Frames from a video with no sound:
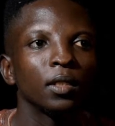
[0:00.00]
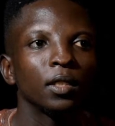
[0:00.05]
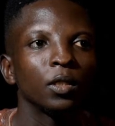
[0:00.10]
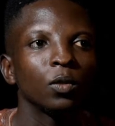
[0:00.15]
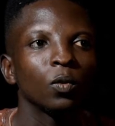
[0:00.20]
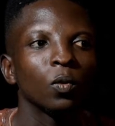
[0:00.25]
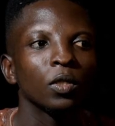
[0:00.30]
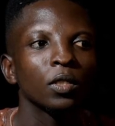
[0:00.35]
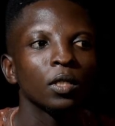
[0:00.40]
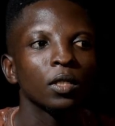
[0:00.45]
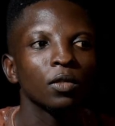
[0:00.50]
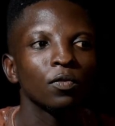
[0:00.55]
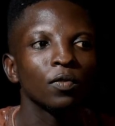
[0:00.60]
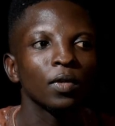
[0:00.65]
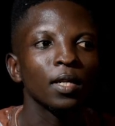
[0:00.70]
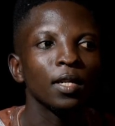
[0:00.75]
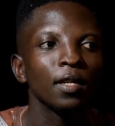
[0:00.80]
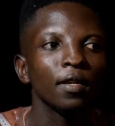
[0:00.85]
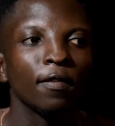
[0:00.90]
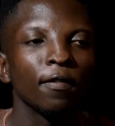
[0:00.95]
wasn't
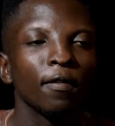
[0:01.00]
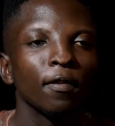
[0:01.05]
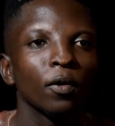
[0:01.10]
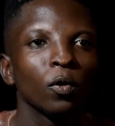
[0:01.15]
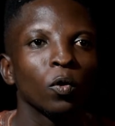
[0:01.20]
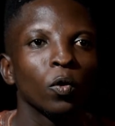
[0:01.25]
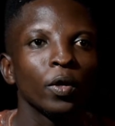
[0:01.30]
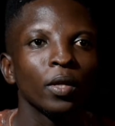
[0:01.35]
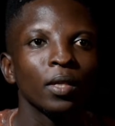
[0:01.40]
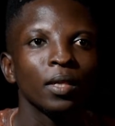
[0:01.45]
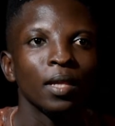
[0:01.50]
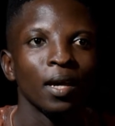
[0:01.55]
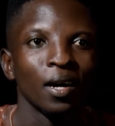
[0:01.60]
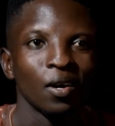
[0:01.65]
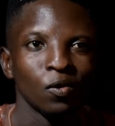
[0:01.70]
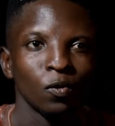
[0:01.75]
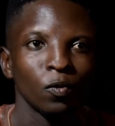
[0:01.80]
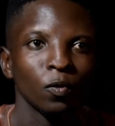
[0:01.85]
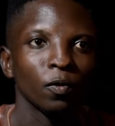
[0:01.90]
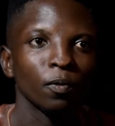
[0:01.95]
really going
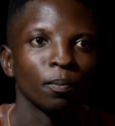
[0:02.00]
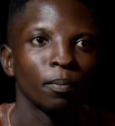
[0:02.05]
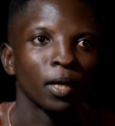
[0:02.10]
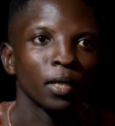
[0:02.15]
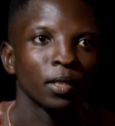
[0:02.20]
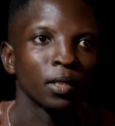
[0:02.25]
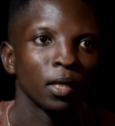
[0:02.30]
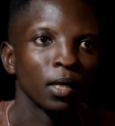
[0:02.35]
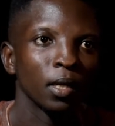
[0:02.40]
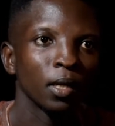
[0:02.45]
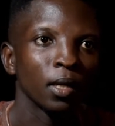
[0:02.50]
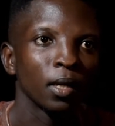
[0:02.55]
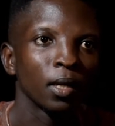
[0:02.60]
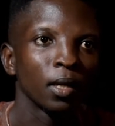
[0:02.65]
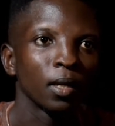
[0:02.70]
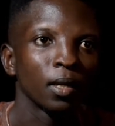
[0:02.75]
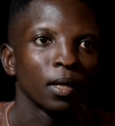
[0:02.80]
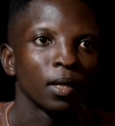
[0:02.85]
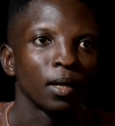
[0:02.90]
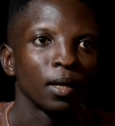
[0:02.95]
down per se.
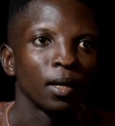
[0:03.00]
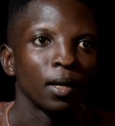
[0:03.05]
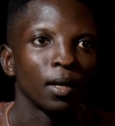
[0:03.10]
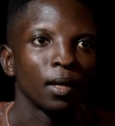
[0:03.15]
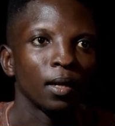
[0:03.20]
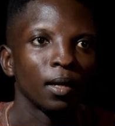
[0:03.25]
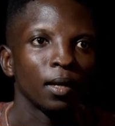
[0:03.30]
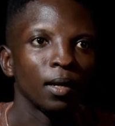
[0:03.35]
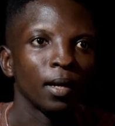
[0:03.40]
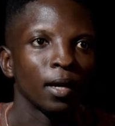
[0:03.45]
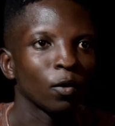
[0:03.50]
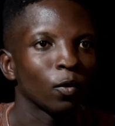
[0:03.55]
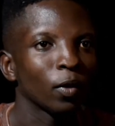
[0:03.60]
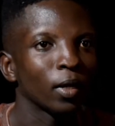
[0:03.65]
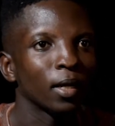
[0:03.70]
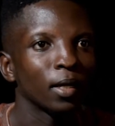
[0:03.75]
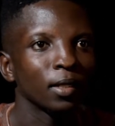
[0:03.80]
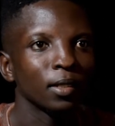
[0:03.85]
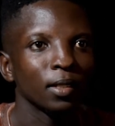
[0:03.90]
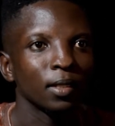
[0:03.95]
Like
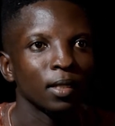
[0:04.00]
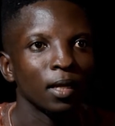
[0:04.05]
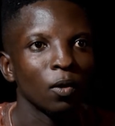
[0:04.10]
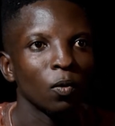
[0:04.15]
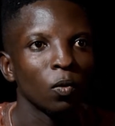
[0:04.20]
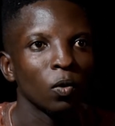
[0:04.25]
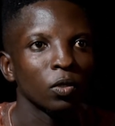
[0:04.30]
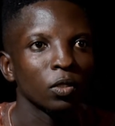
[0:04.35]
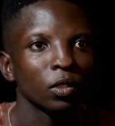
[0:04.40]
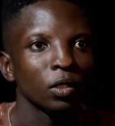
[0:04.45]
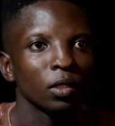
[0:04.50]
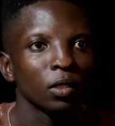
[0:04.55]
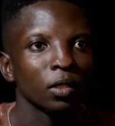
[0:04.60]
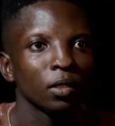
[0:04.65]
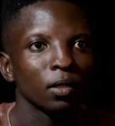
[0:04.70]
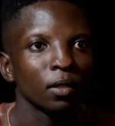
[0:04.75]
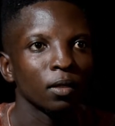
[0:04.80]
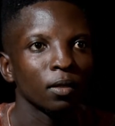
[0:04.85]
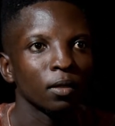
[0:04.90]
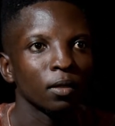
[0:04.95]
when her sister was